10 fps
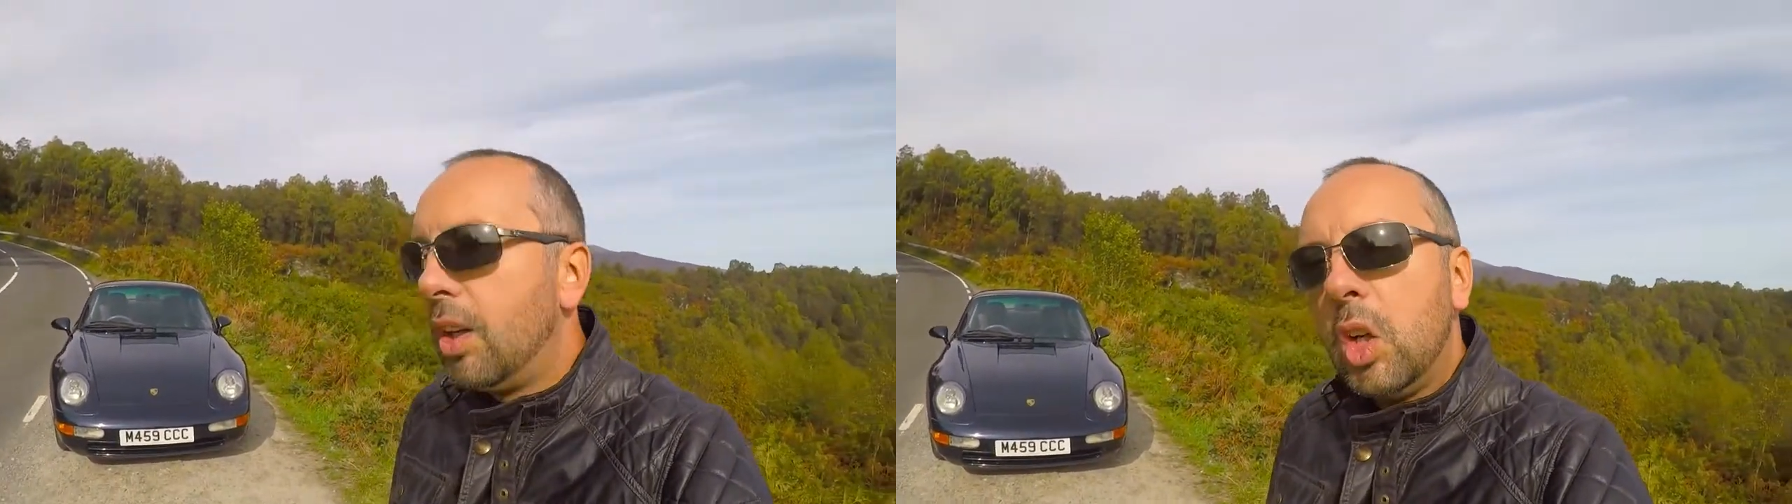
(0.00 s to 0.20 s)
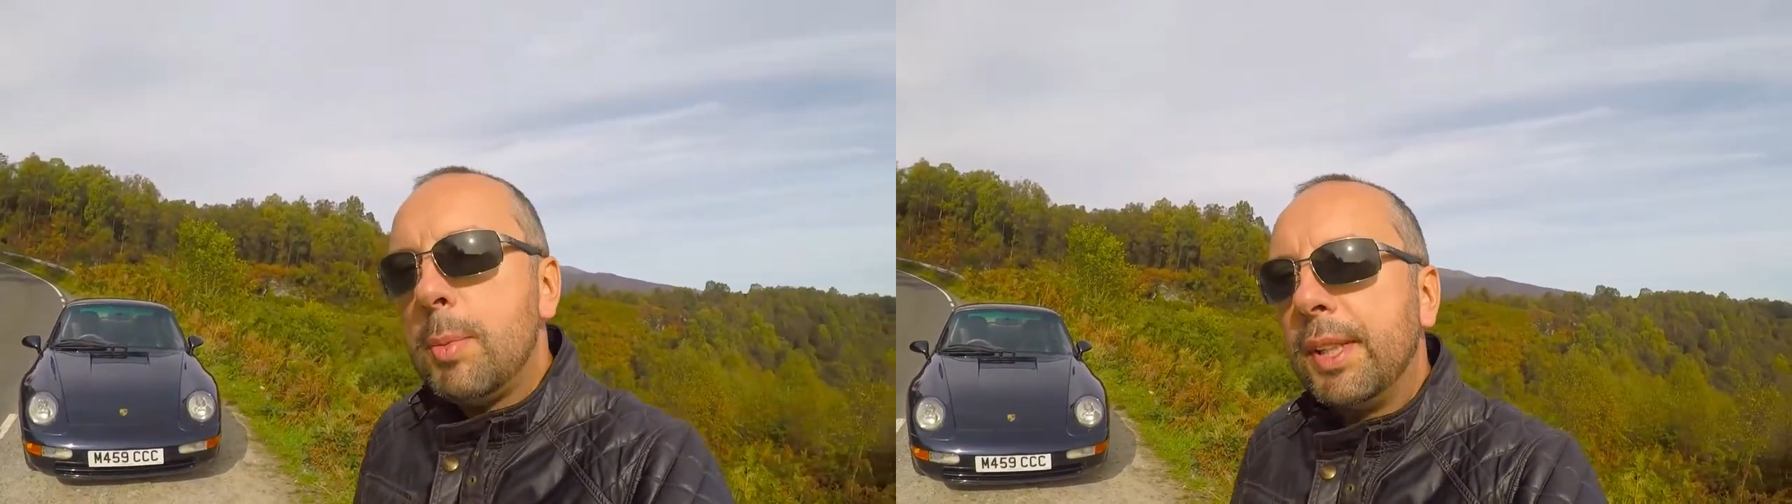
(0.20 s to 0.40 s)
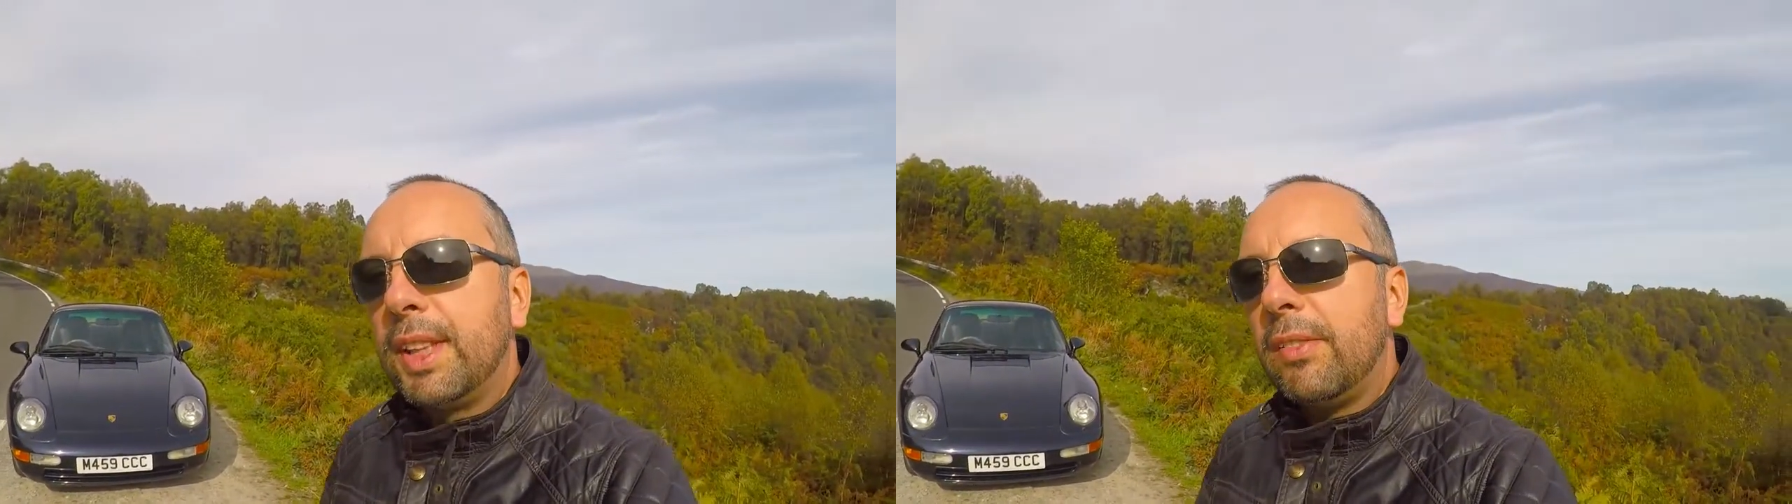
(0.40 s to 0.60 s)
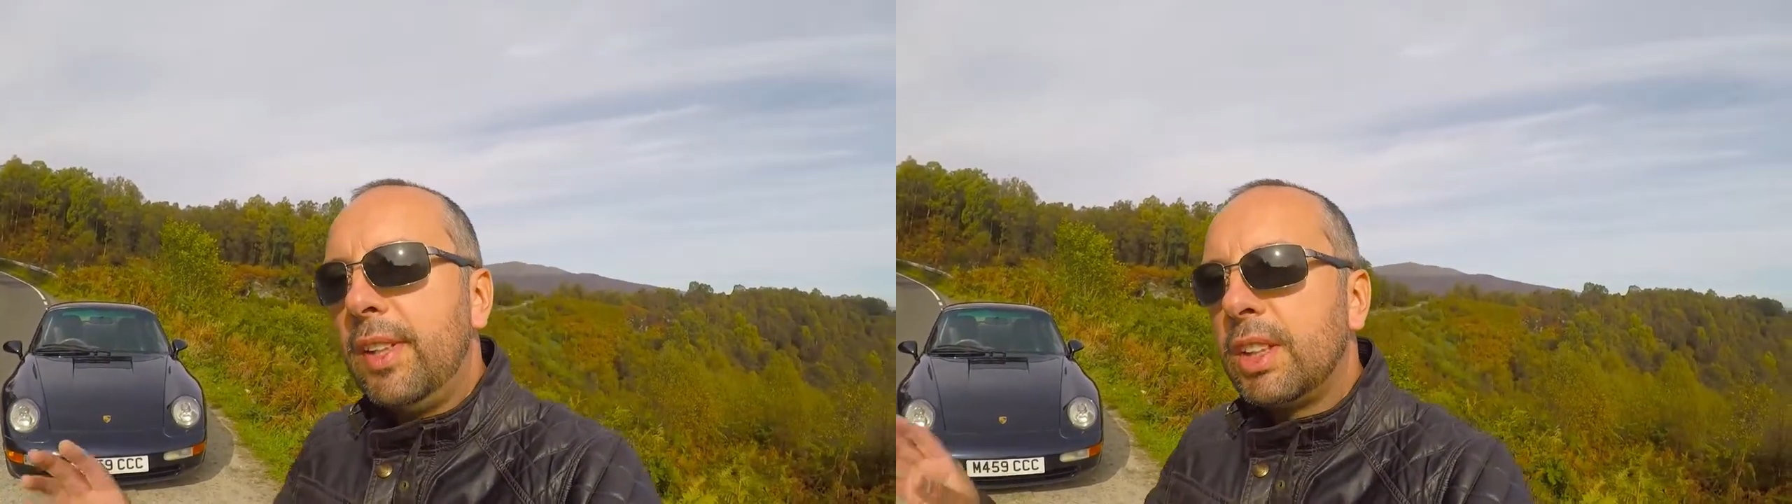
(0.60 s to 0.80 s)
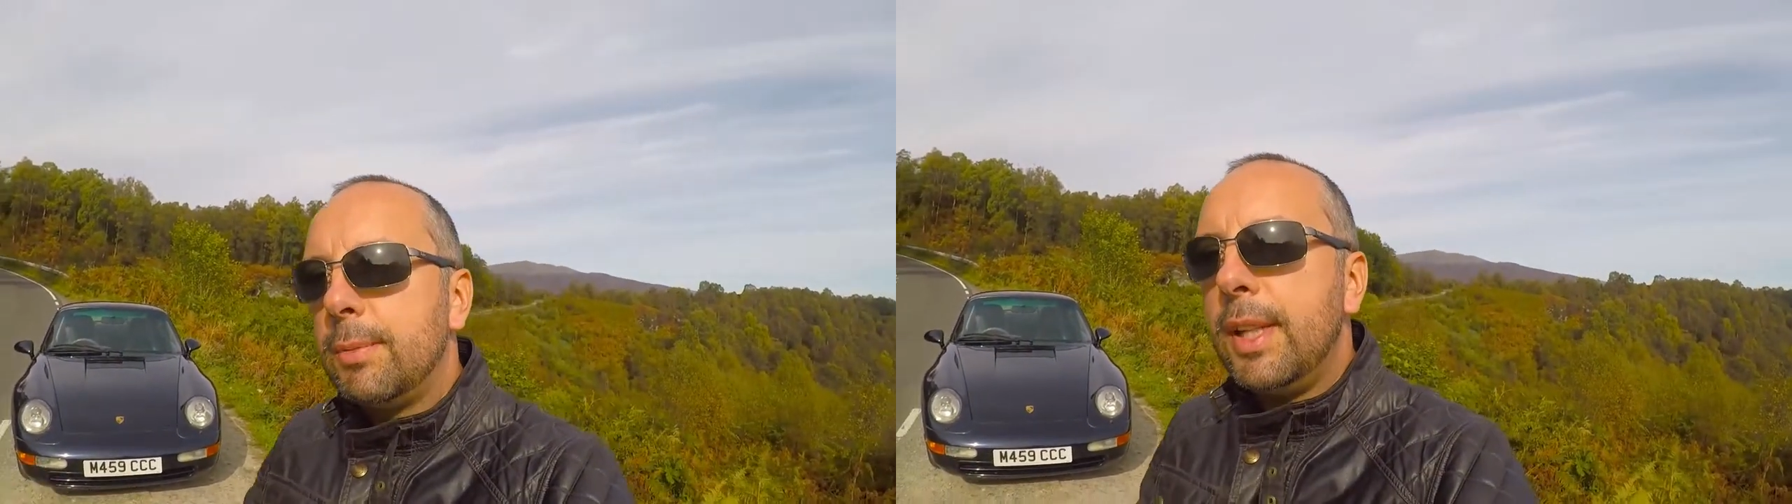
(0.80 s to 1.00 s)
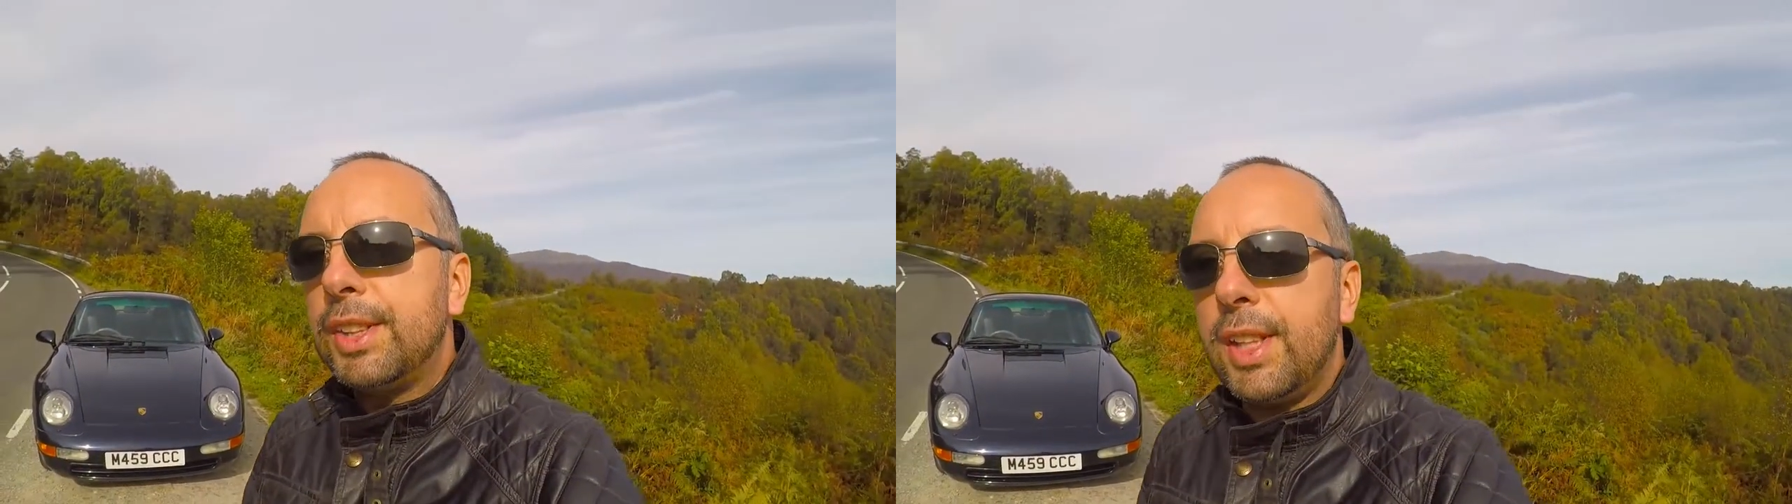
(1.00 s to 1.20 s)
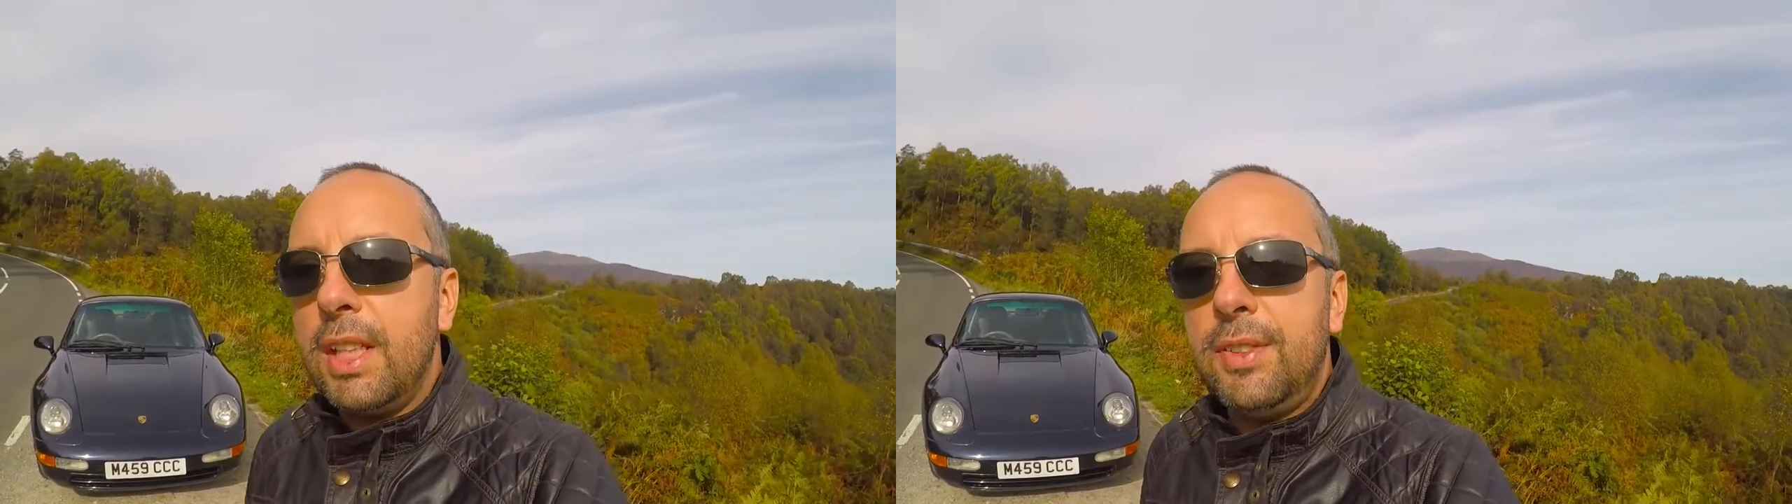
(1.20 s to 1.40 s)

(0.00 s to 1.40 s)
Hope that's given you some insight.